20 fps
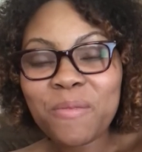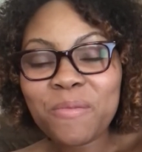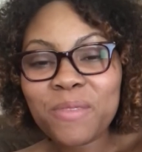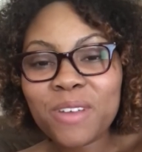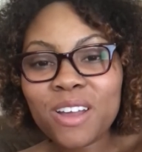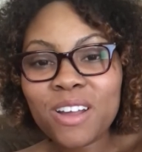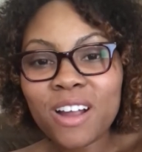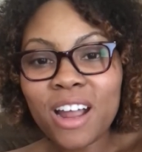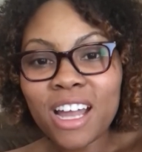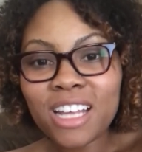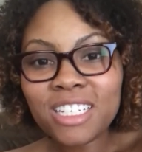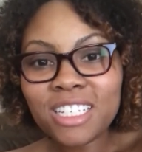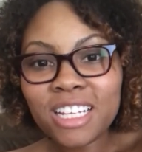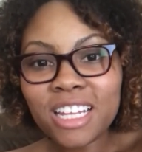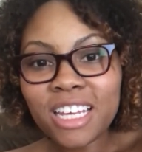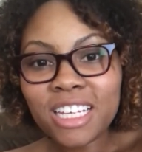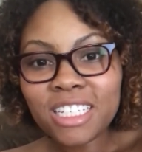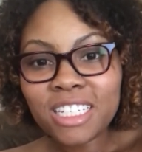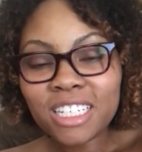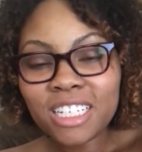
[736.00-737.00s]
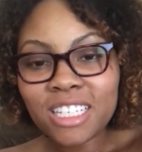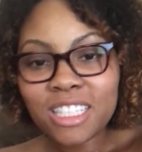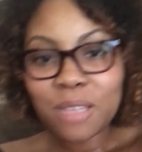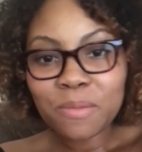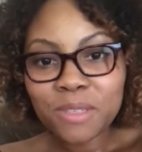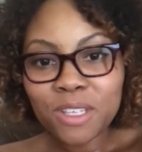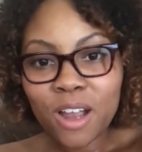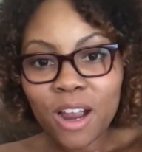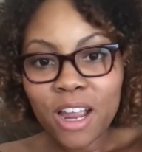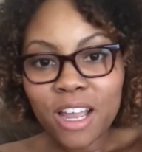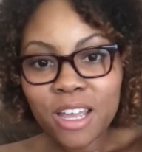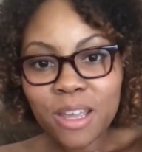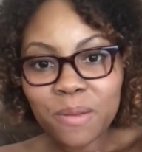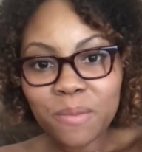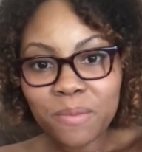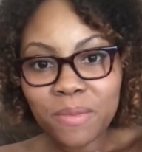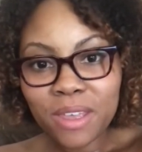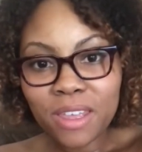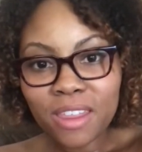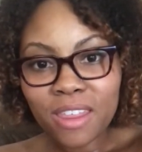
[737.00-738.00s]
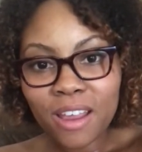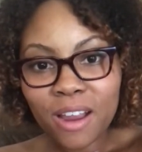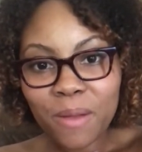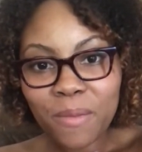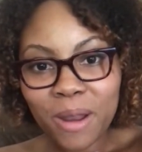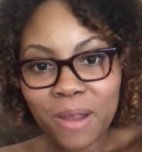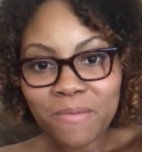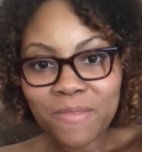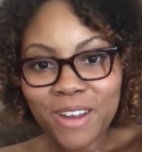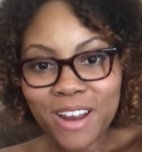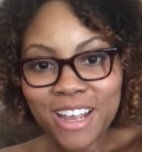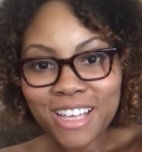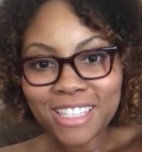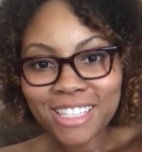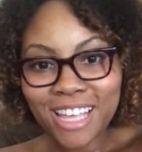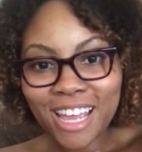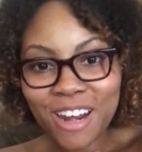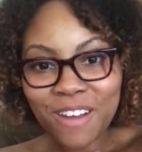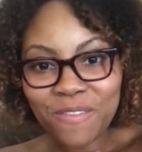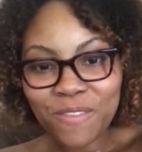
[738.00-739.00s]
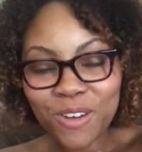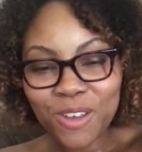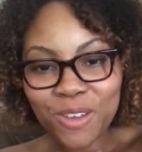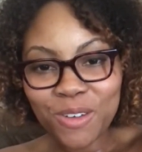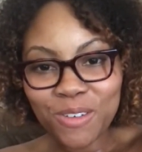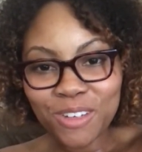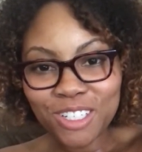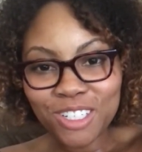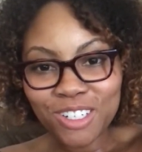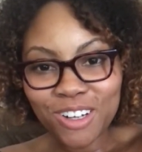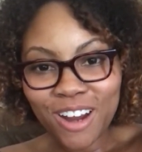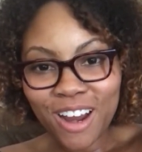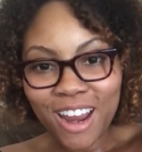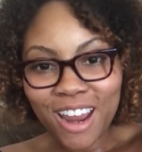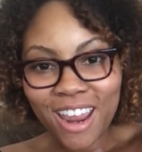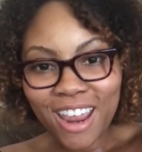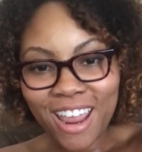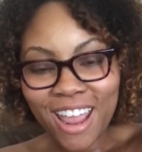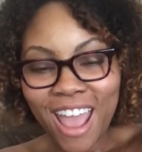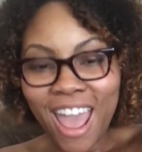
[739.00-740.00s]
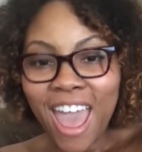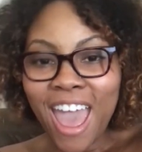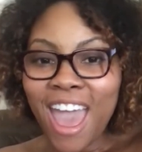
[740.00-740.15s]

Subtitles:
Congratulations. I'm sorry I couldn't be there, but I'm very excited for you and Trey,